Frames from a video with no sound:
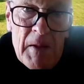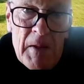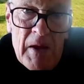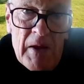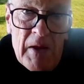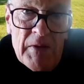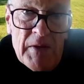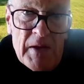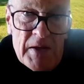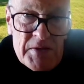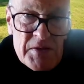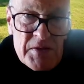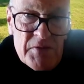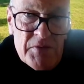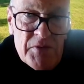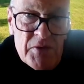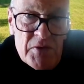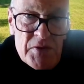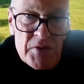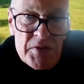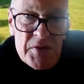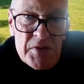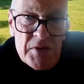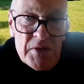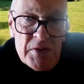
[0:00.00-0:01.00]
And that's the
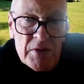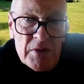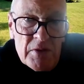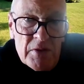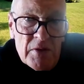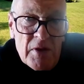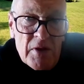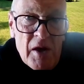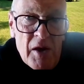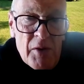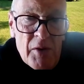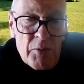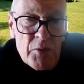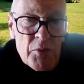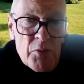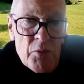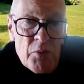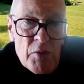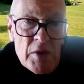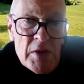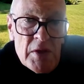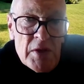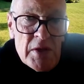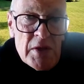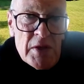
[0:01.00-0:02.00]
first thing that I would
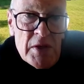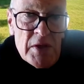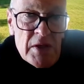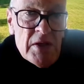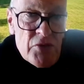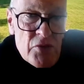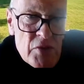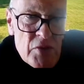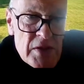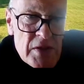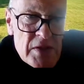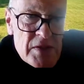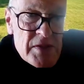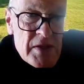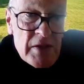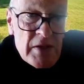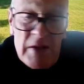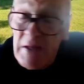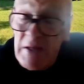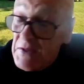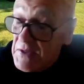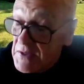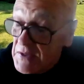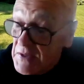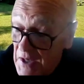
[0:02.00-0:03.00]
really address, and
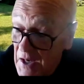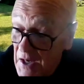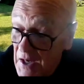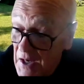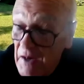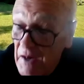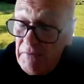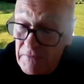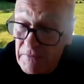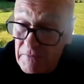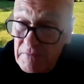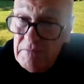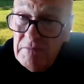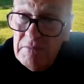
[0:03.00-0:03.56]
that's tough.